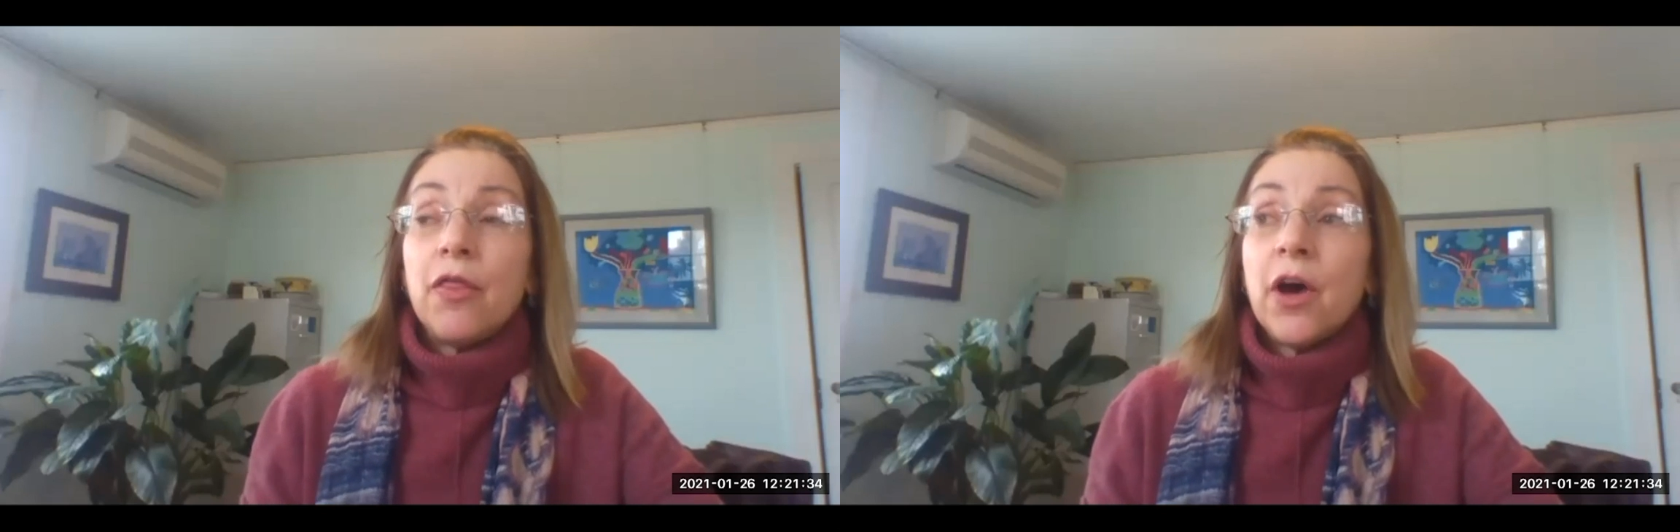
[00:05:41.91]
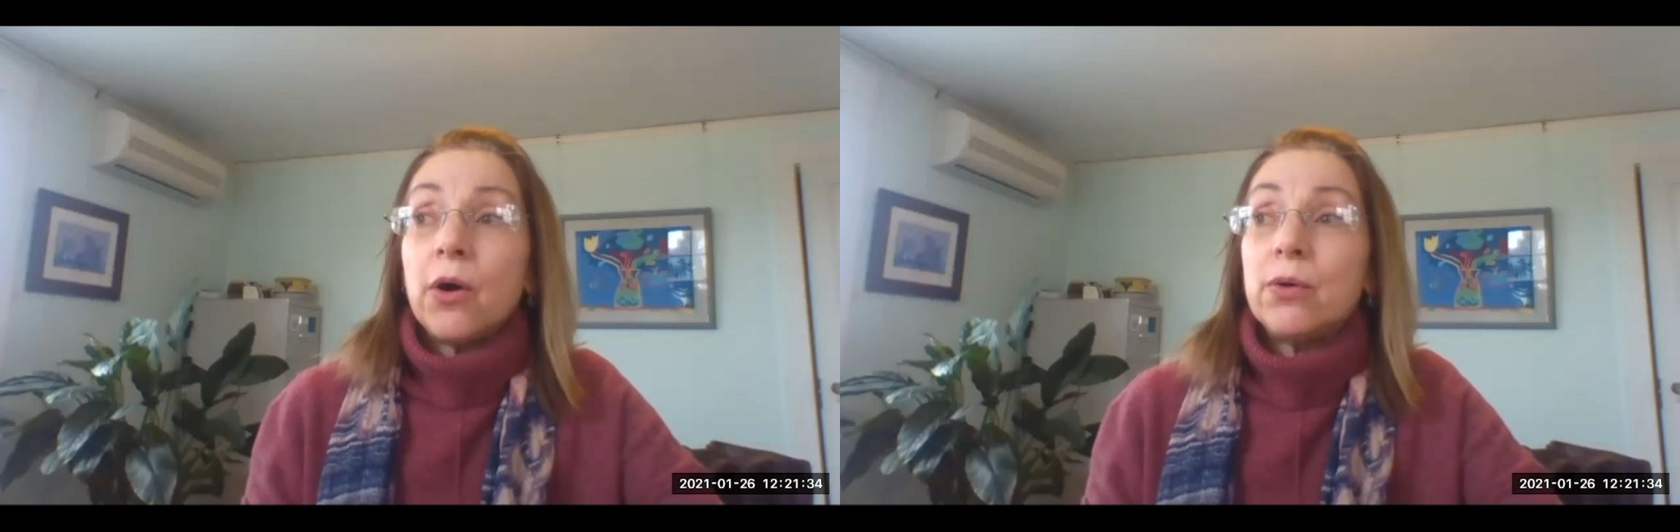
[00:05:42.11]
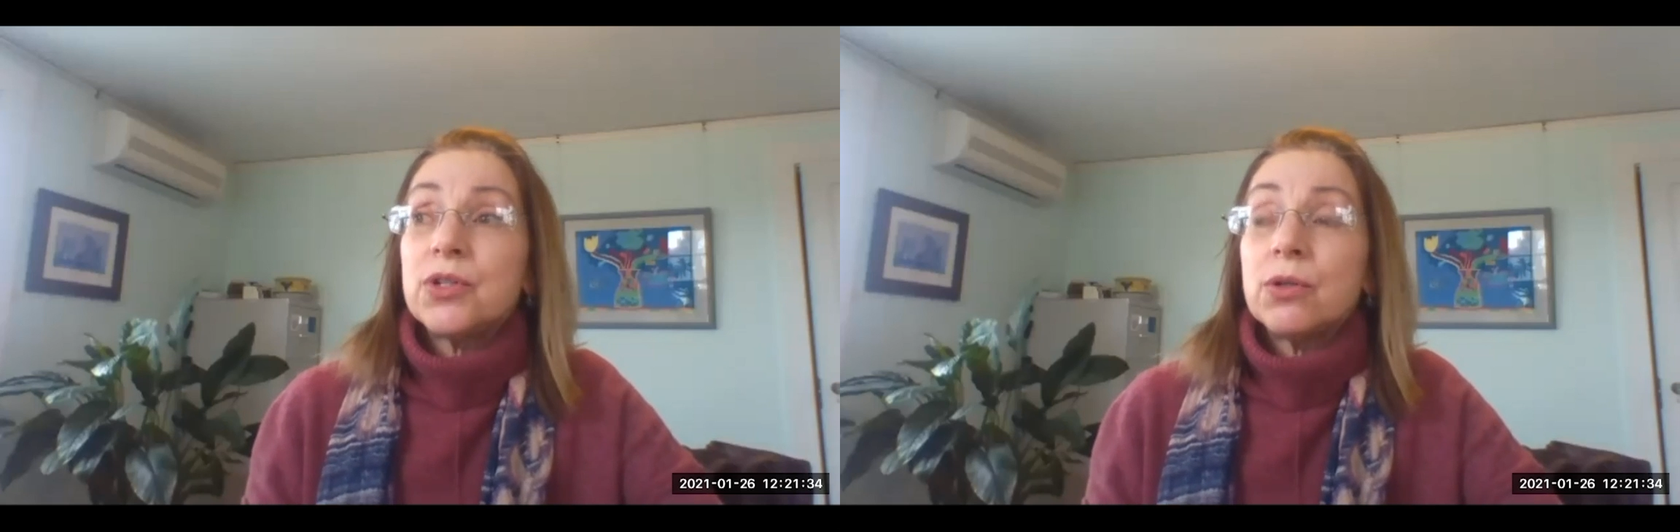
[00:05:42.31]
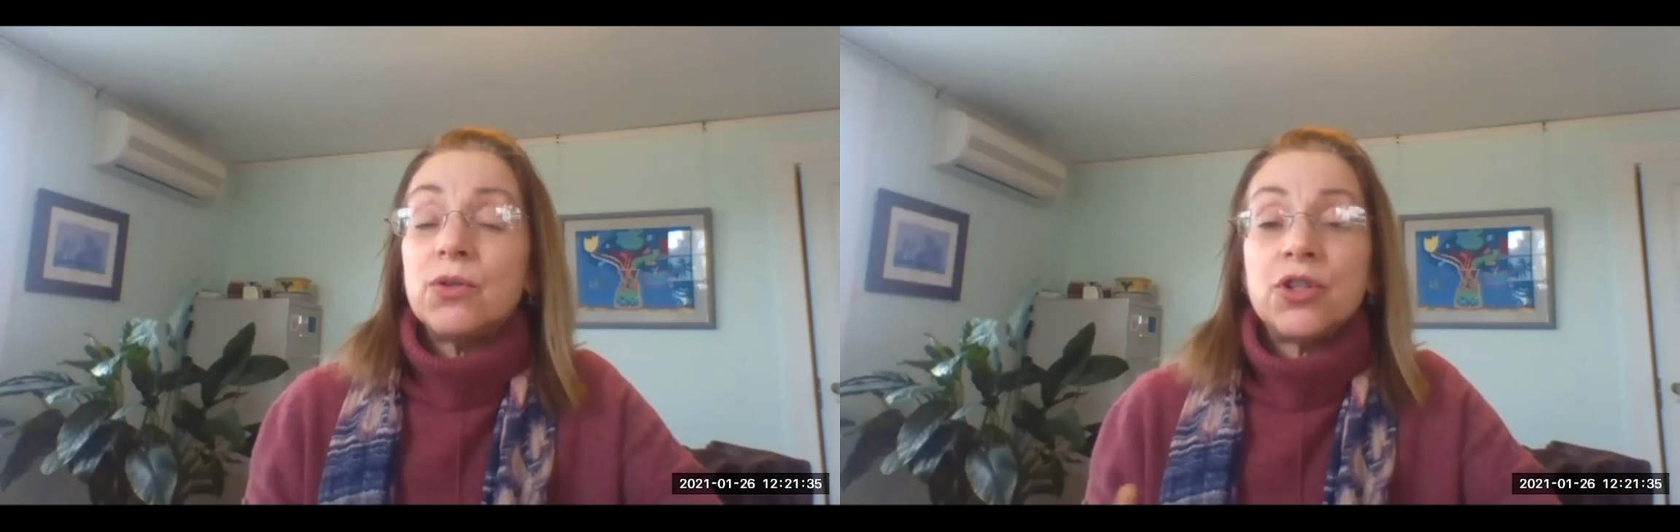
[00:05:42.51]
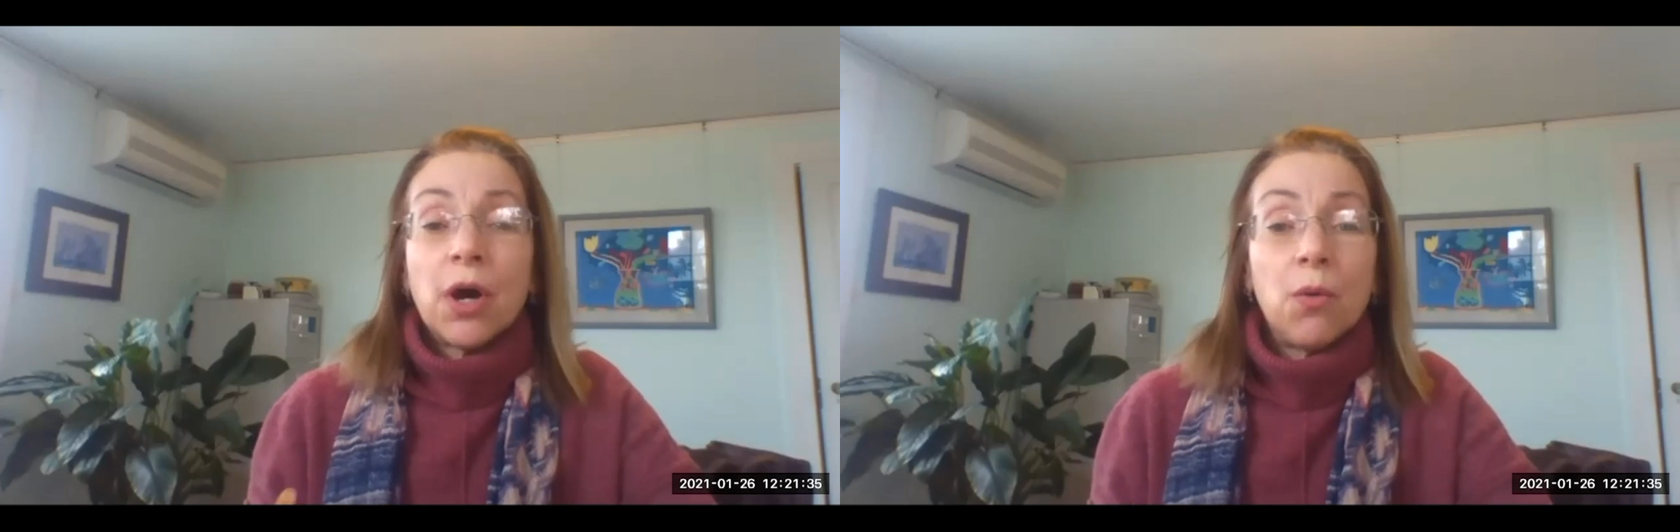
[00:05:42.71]
those who
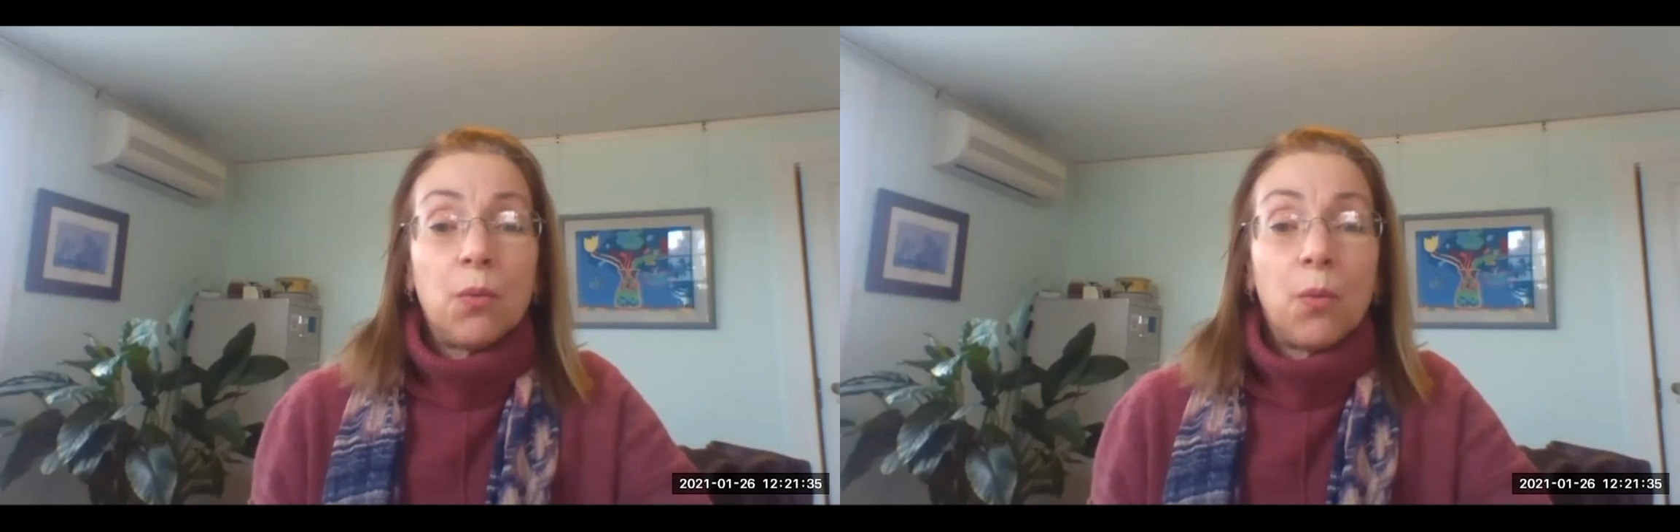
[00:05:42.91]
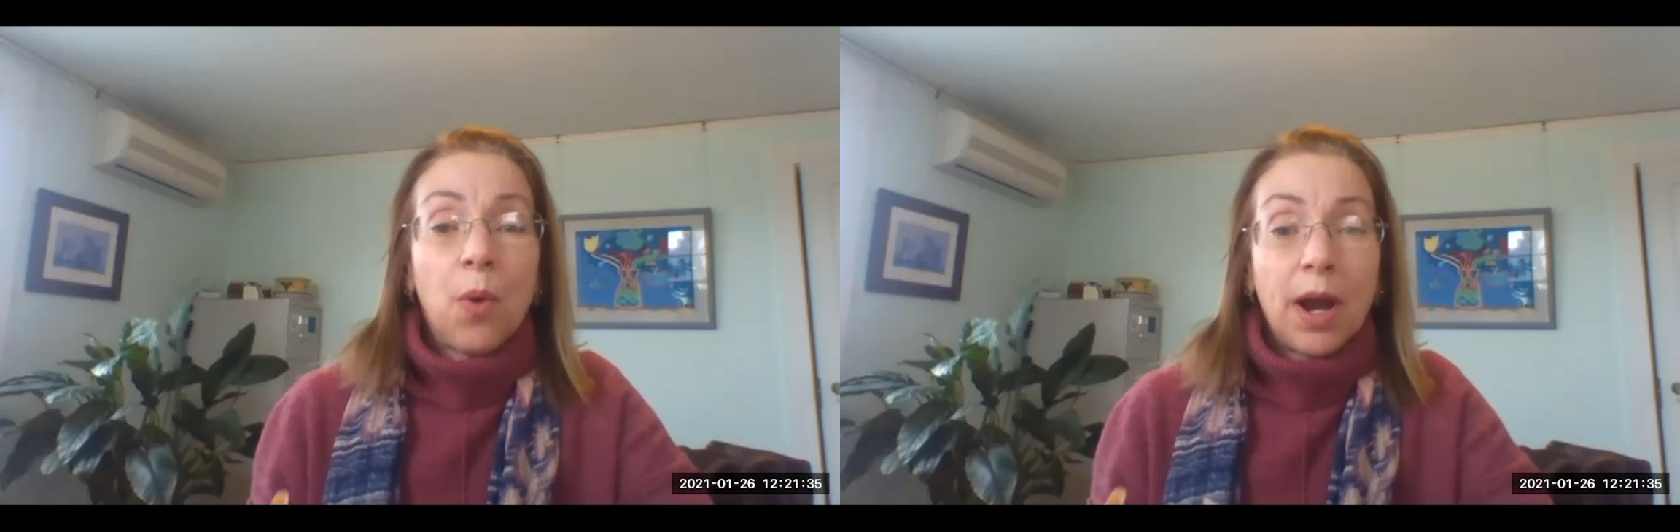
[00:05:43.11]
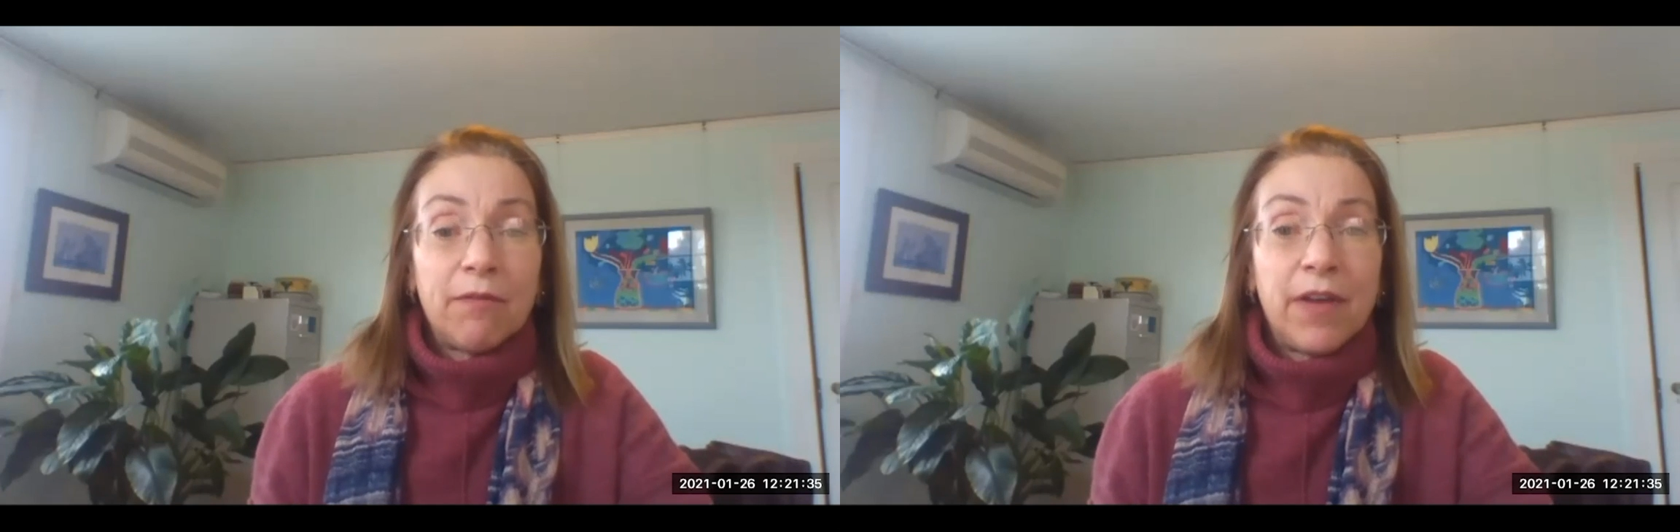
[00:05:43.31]
don't want to